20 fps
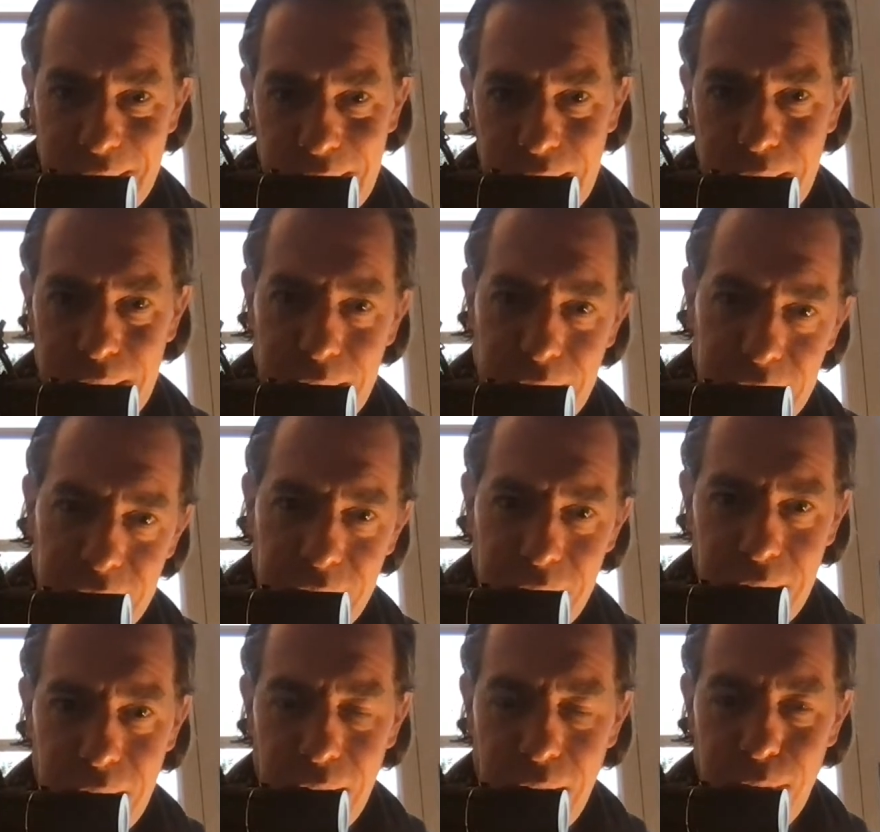because
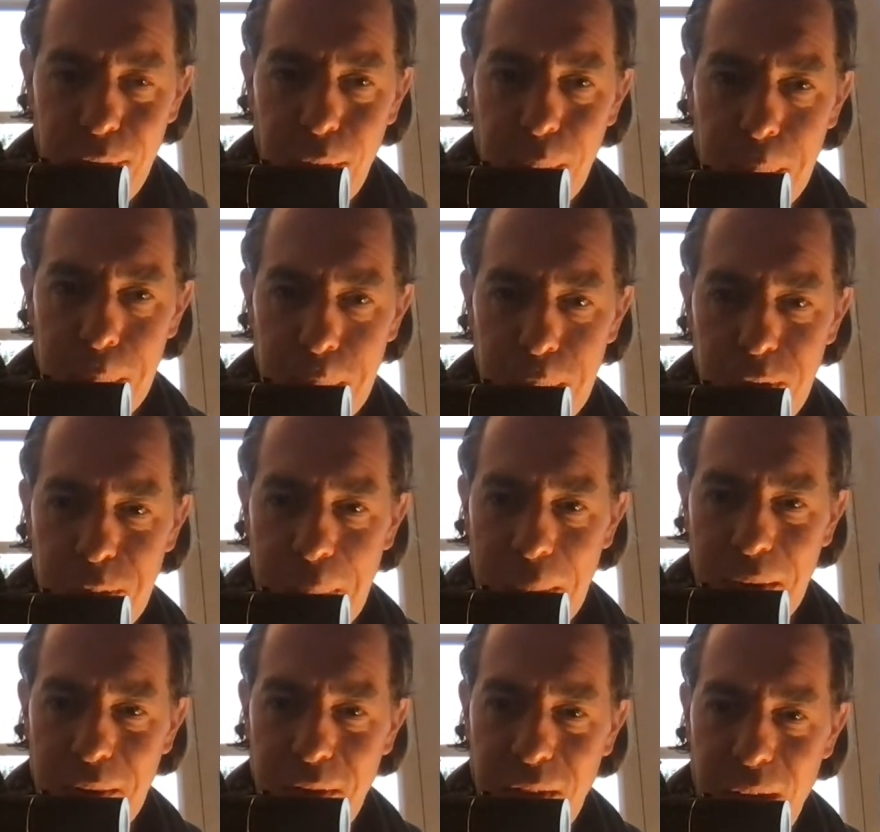I've
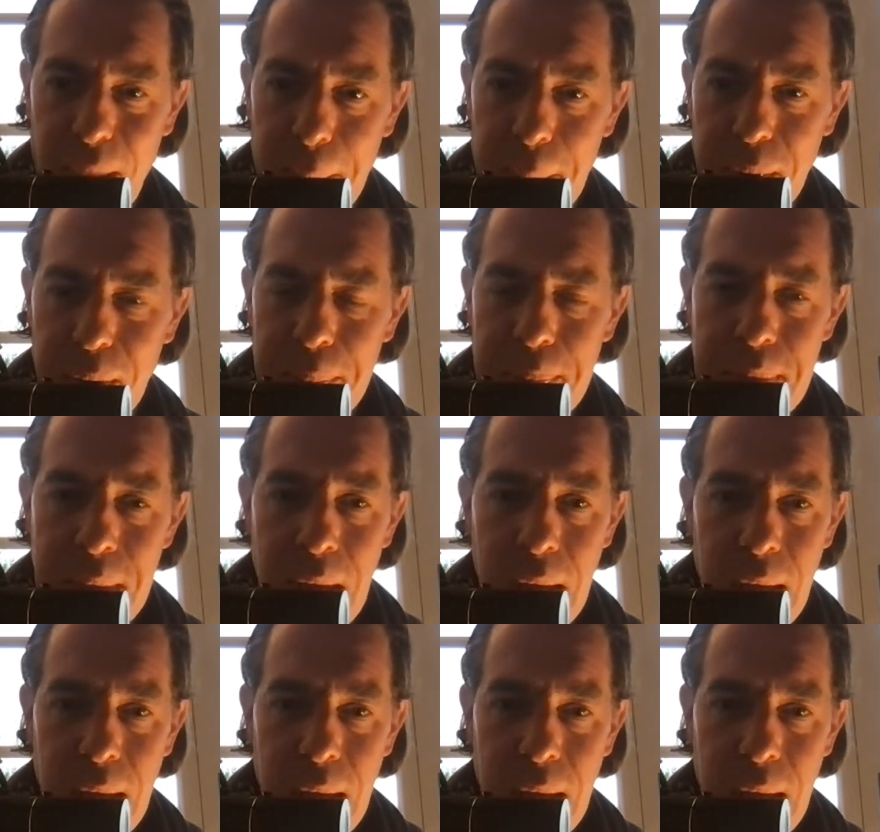spent time with him.